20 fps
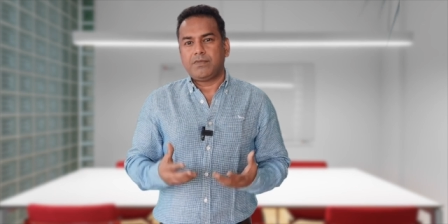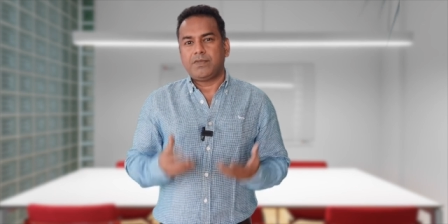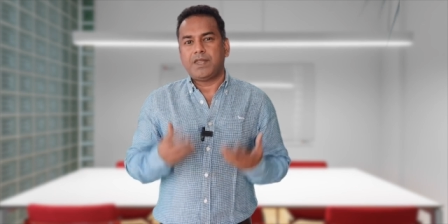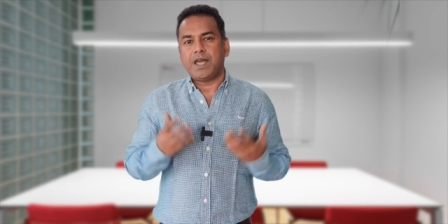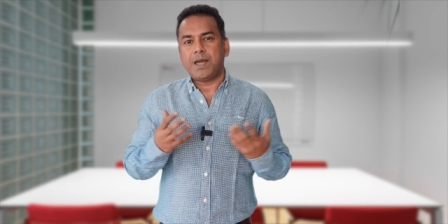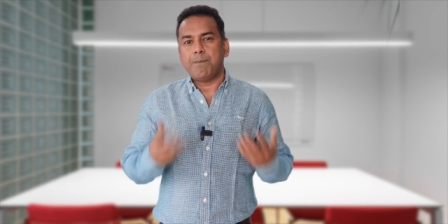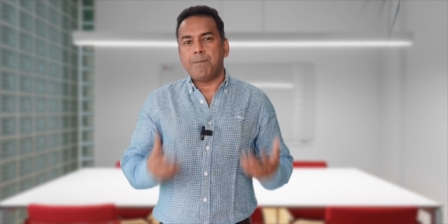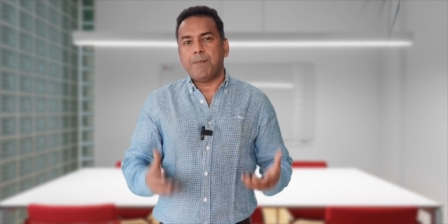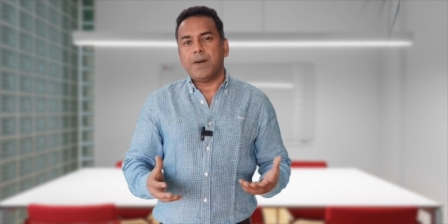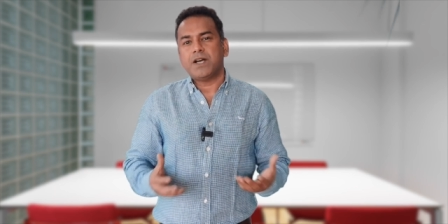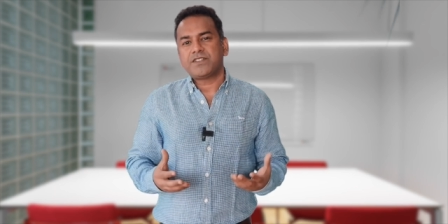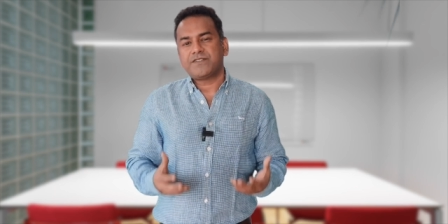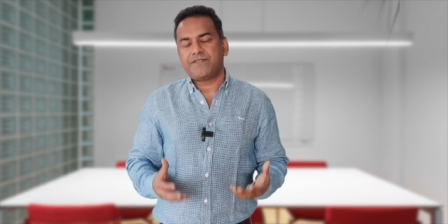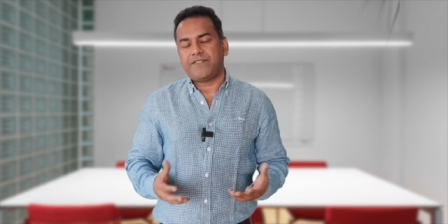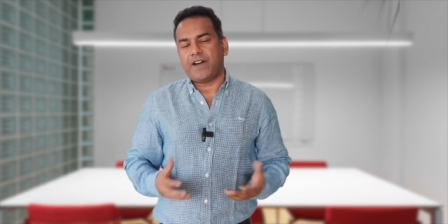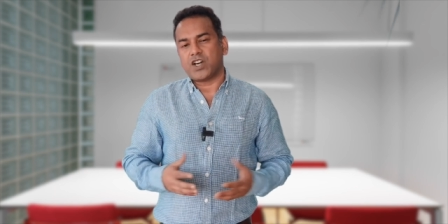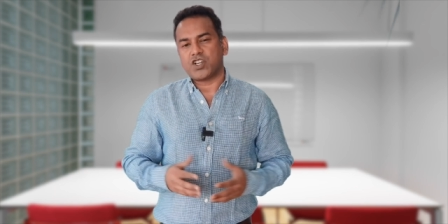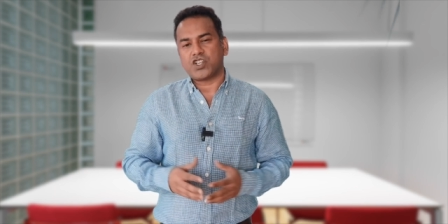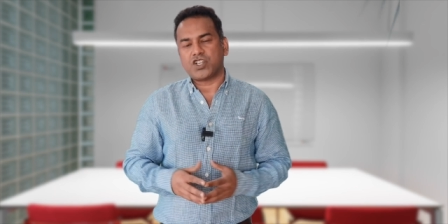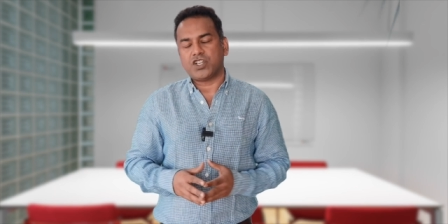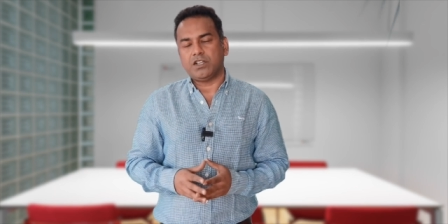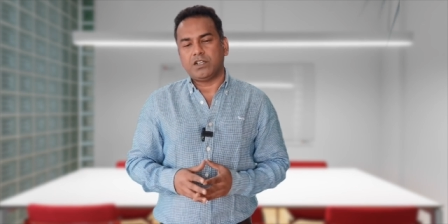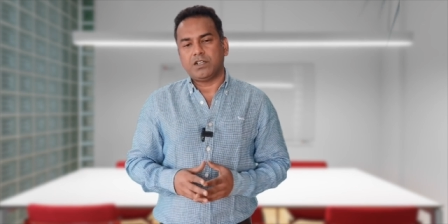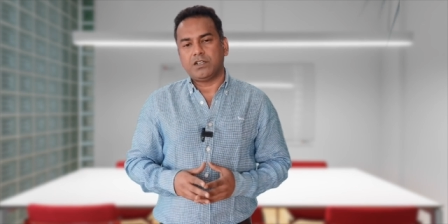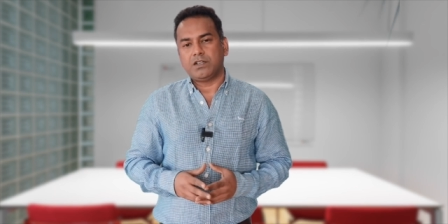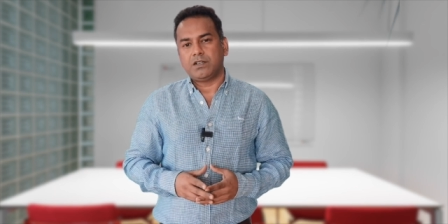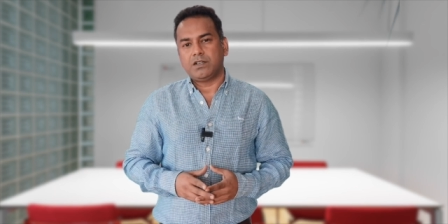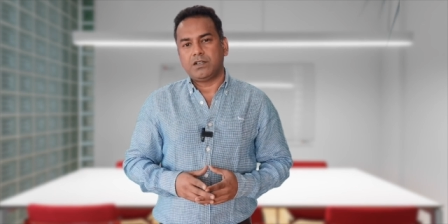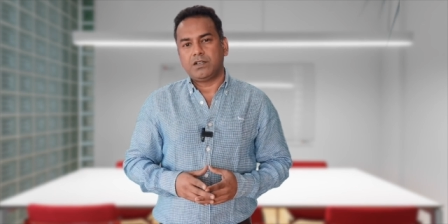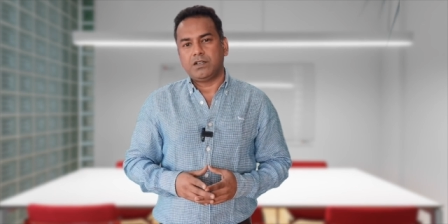they must function
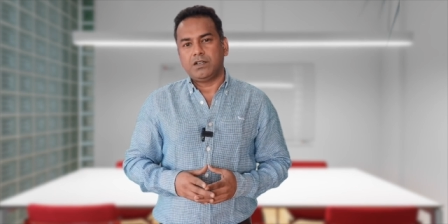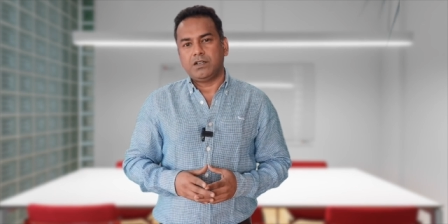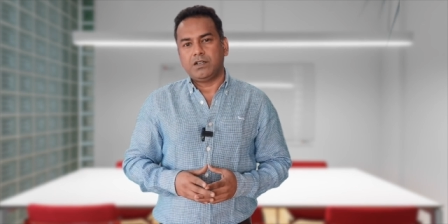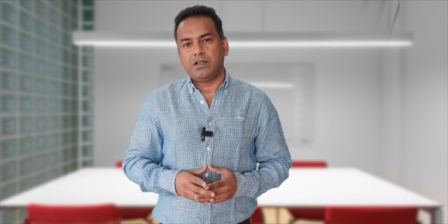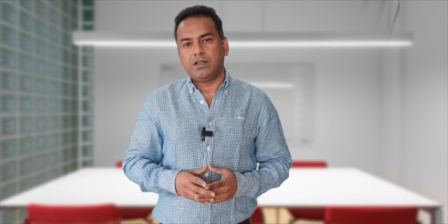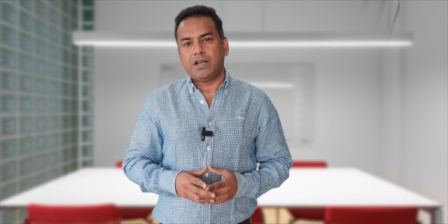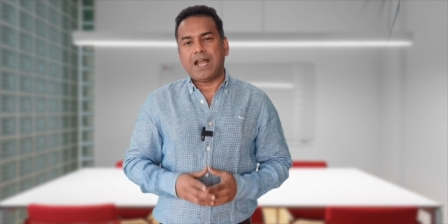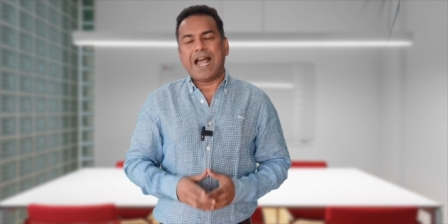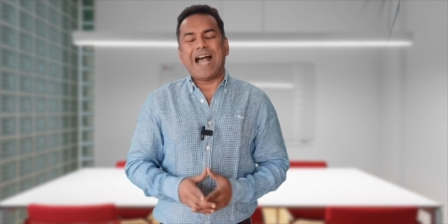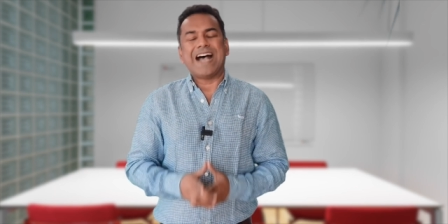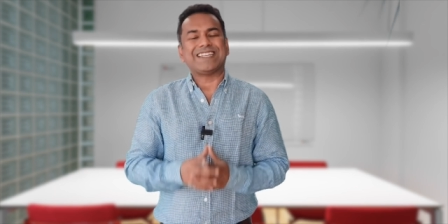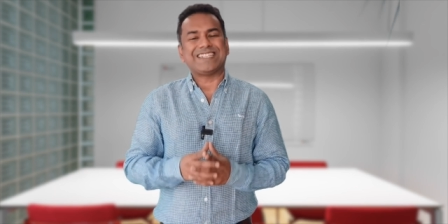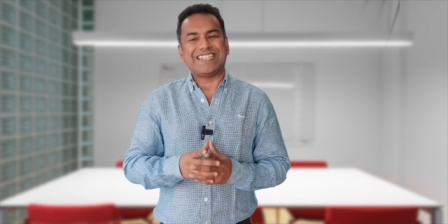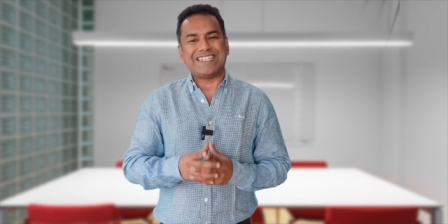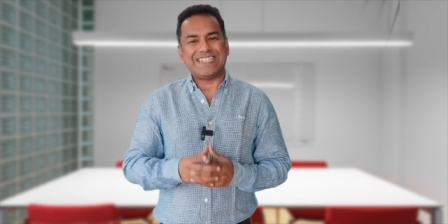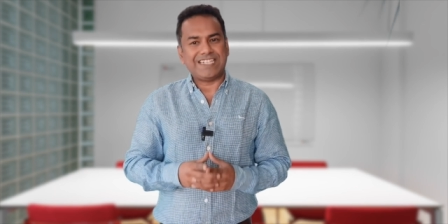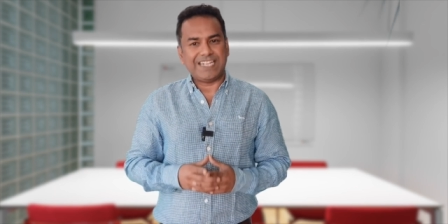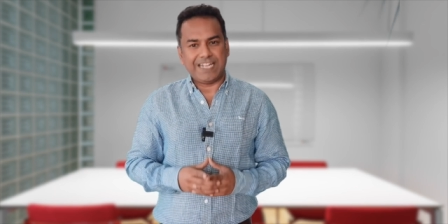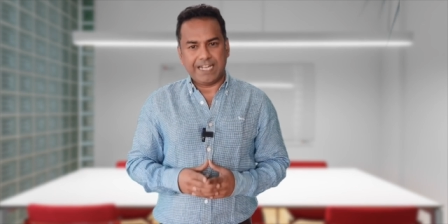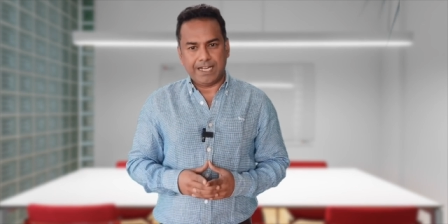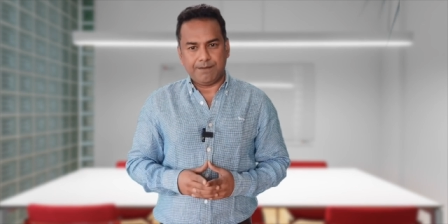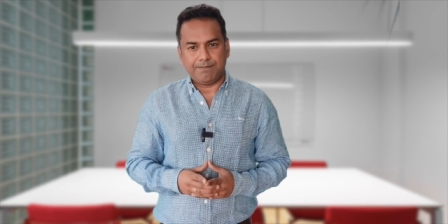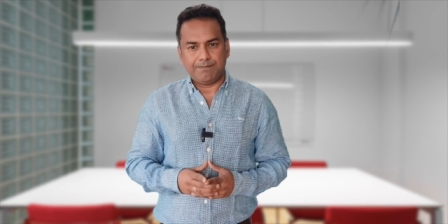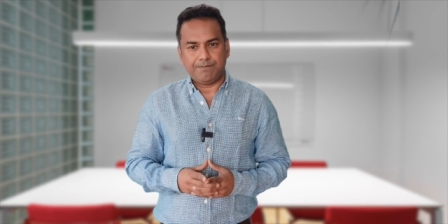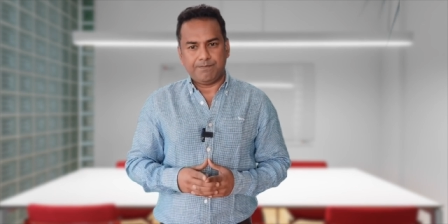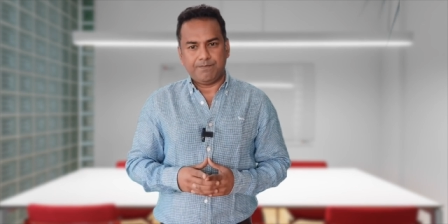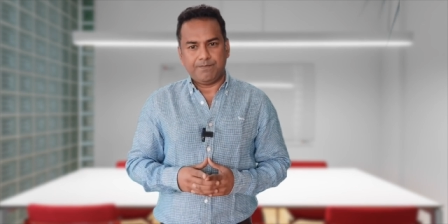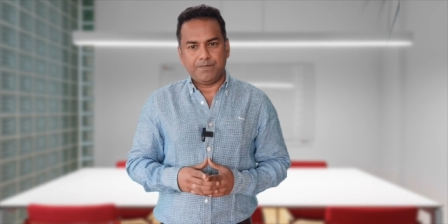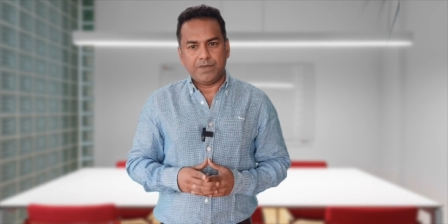as a team,